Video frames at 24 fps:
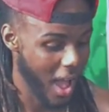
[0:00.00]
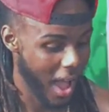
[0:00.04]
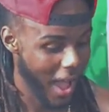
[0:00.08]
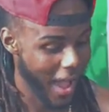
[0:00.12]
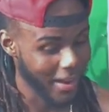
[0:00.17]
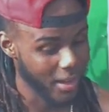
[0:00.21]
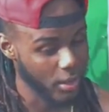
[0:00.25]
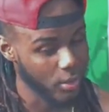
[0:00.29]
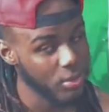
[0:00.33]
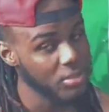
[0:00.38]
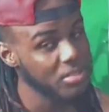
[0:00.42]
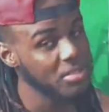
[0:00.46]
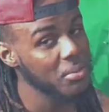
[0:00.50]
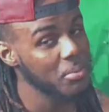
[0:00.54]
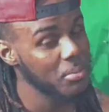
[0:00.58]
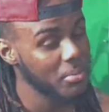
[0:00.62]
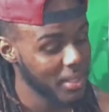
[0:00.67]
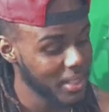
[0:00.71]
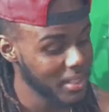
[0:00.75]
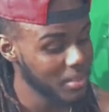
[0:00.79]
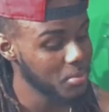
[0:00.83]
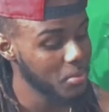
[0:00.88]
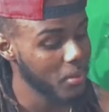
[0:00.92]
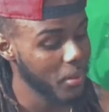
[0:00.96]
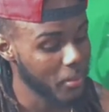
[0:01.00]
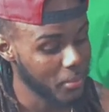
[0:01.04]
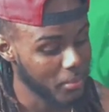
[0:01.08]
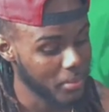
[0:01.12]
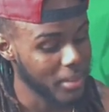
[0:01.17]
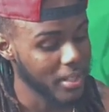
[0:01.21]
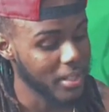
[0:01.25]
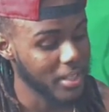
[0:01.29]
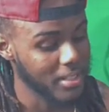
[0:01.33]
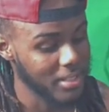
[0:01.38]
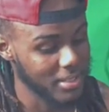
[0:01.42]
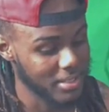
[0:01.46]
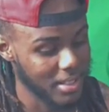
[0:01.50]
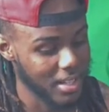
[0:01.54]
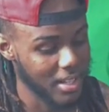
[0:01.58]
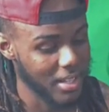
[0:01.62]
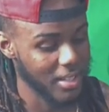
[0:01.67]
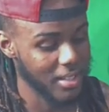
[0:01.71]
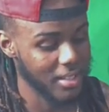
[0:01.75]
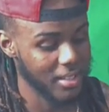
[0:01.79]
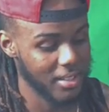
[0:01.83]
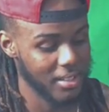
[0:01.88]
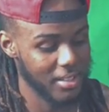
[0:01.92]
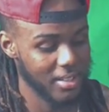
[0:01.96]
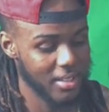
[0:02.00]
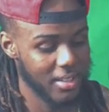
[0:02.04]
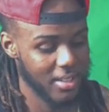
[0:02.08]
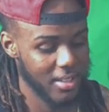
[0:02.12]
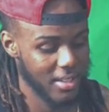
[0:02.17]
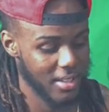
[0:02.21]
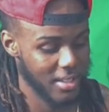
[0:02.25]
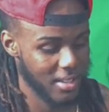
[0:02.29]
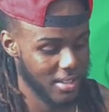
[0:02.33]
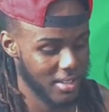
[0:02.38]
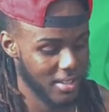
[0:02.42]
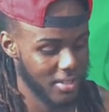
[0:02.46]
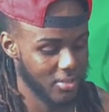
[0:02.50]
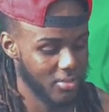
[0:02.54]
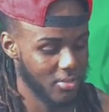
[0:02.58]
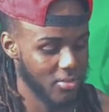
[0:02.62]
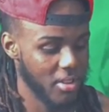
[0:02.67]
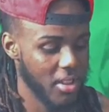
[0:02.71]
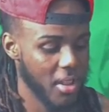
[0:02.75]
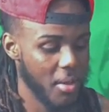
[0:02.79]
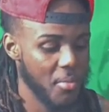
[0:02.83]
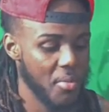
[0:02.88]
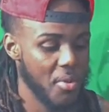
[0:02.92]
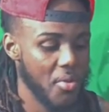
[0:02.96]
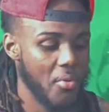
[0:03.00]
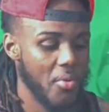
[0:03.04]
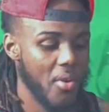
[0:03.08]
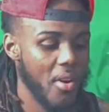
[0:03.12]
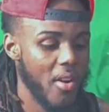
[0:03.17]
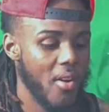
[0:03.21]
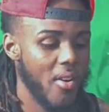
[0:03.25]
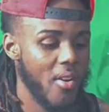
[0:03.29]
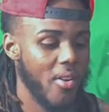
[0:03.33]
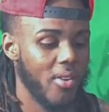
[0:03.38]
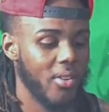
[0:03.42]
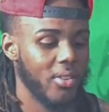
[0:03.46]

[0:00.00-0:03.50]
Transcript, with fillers: I know some baseball players now. Don't get me wrong.